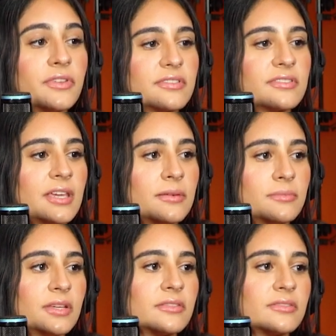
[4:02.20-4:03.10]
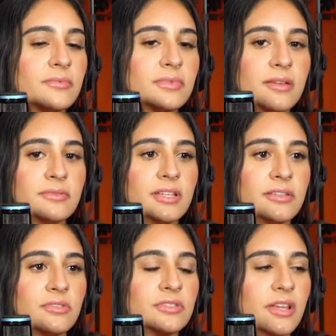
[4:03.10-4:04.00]
feel the same because sometimes like
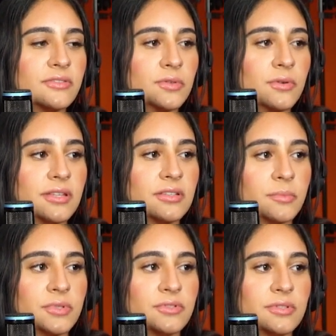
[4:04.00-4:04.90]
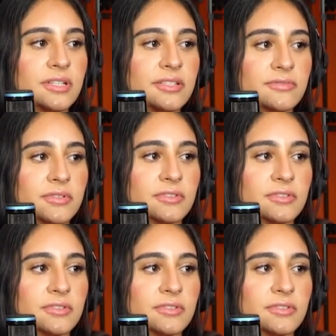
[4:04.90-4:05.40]
you just have to create the opportunities for